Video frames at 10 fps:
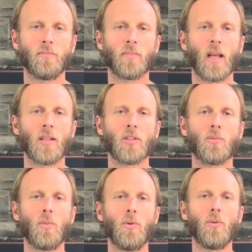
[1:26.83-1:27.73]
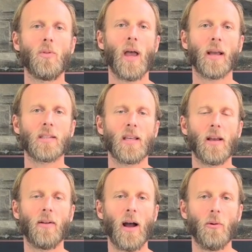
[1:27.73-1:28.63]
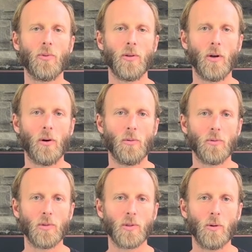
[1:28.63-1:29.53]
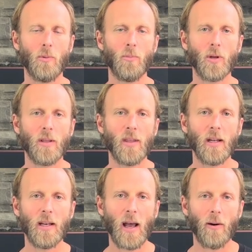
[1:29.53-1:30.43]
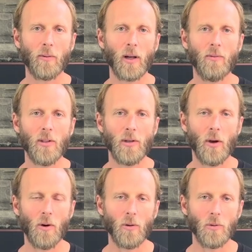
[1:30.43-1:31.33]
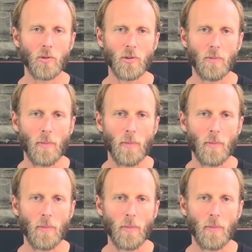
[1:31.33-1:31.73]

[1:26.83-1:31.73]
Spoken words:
Nice smooth exhale out the nose. So we'll breathe in and out of the nose.